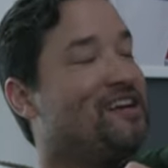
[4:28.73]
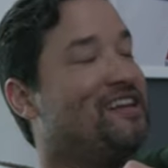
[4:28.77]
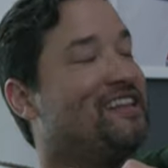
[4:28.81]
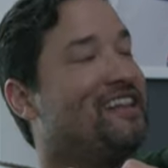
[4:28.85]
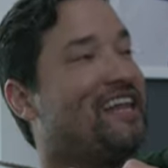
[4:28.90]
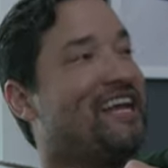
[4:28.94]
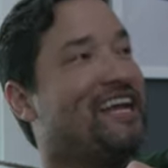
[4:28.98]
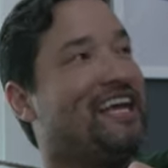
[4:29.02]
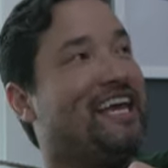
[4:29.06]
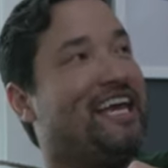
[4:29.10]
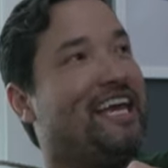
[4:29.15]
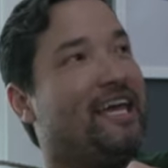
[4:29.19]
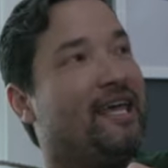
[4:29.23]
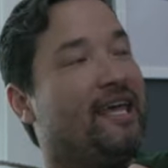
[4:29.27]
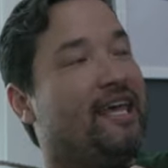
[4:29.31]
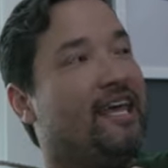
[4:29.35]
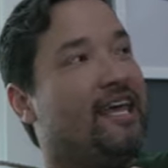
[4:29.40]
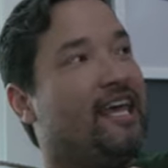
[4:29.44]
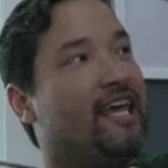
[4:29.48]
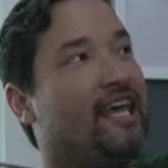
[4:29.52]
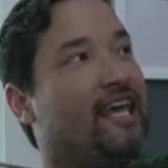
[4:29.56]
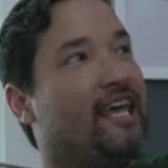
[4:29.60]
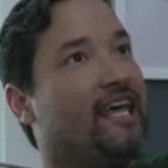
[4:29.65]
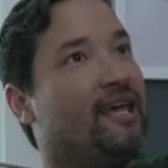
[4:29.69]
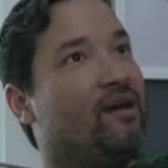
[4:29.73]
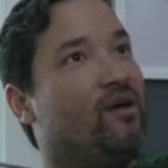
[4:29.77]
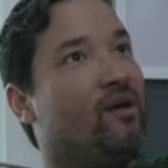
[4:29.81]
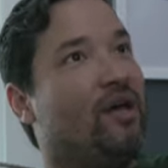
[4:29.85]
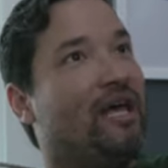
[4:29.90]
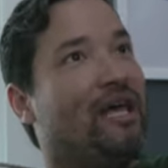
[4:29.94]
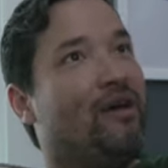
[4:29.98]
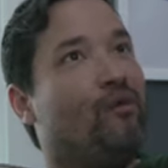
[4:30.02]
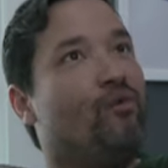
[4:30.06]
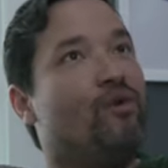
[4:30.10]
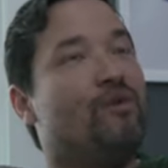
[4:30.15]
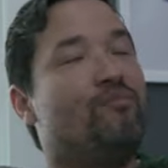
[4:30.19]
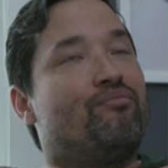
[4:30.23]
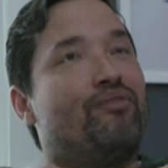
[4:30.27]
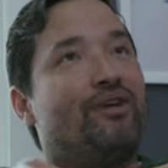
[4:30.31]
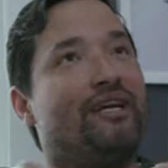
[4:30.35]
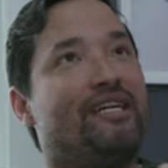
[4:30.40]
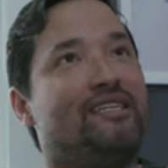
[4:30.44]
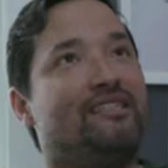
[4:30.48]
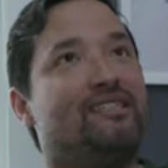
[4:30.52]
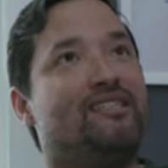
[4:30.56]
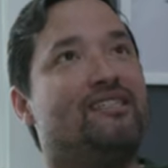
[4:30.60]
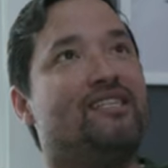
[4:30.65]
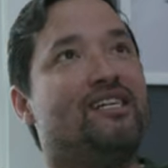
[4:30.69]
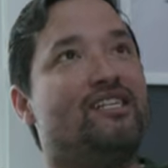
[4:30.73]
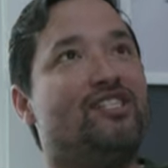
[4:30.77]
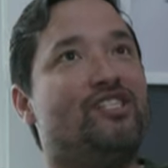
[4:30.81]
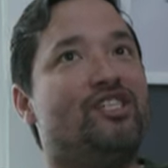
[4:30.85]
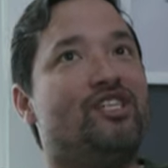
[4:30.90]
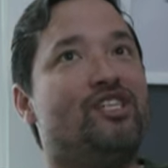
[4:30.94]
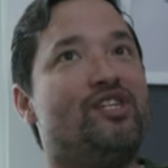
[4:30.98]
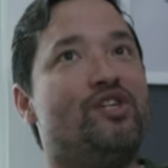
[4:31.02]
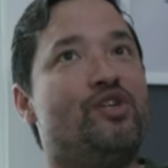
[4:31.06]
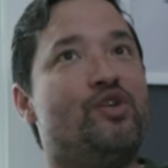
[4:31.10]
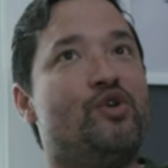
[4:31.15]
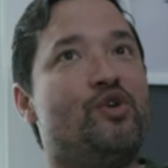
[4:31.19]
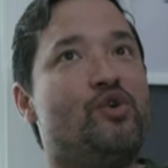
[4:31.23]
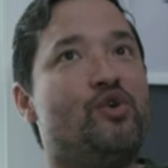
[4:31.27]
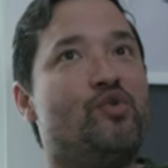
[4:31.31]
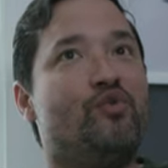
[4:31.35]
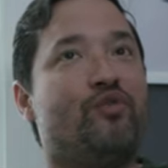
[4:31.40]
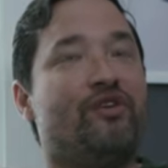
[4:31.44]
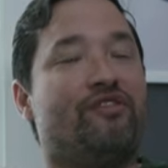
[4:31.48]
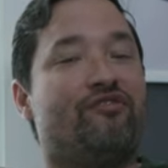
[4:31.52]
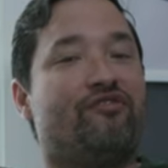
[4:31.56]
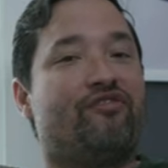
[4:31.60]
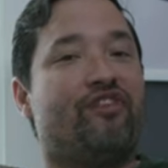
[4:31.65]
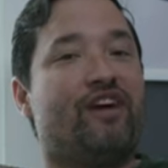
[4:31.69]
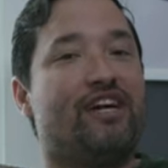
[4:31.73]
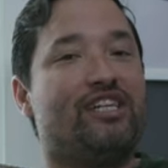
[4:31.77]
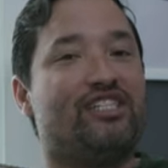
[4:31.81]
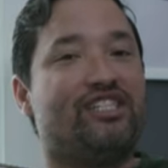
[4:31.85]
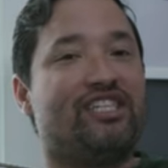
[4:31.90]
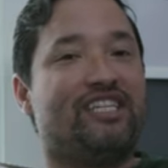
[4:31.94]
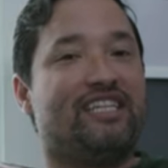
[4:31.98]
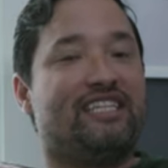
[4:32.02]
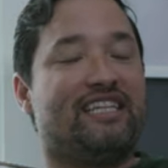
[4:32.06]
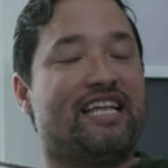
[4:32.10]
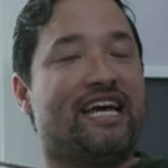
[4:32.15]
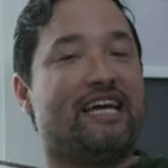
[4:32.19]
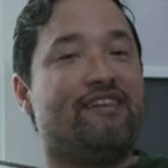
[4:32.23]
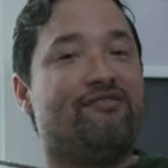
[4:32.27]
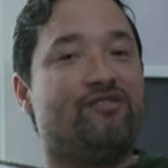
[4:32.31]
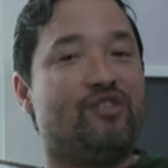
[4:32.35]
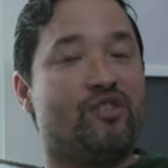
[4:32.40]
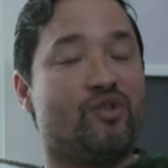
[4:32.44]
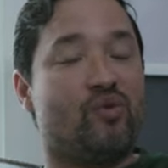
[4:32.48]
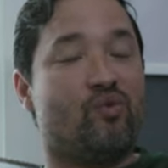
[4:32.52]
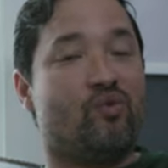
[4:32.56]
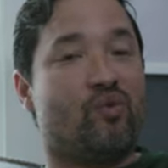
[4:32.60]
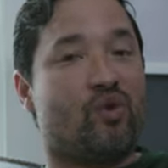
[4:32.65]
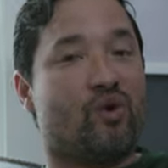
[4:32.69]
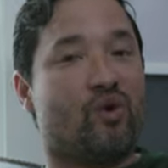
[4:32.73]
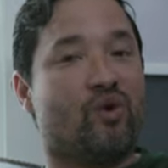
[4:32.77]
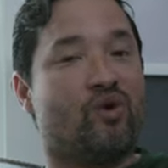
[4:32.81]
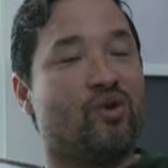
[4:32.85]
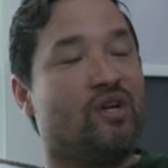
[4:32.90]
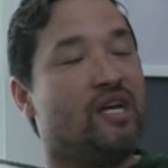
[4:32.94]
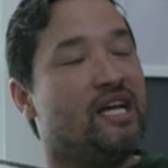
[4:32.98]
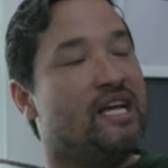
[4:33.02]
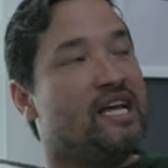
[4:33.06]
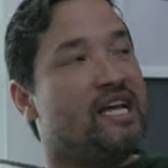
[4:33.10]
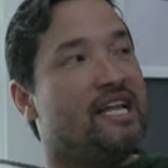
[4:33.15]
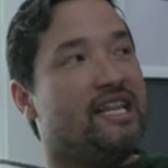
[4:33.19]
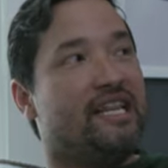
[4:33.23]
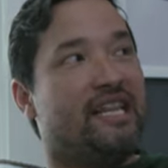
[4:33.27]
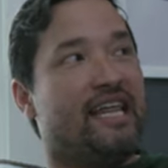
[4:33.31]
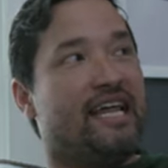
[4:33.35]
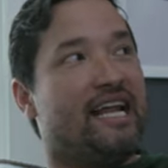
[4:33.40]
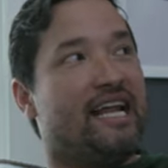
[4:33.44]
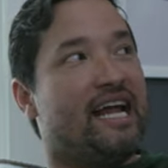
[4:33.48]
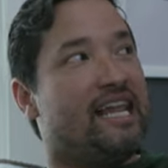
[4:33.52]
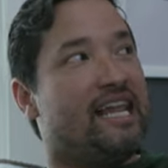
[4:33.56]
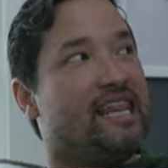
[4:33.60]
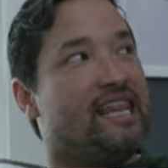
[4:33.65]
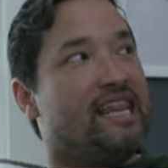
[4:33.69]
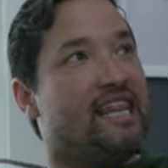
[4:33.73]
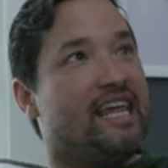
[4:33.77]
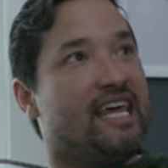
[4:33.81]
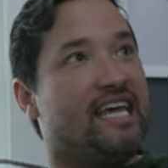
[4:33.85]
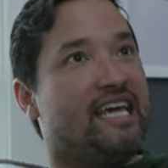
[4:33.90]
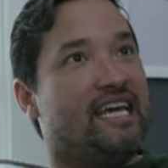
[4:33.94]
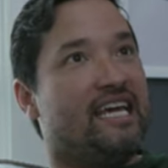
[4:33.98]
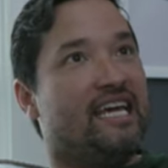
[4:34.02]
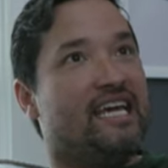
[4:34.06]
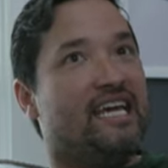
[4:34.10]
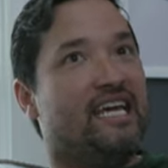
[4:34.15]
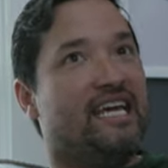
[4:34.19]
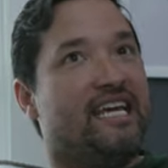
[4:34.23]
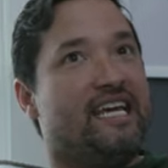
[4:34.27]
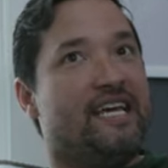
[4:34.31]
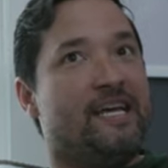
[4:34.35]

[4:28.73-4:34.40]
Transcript: Like, it would bring such a new, refreshing life to the world that I think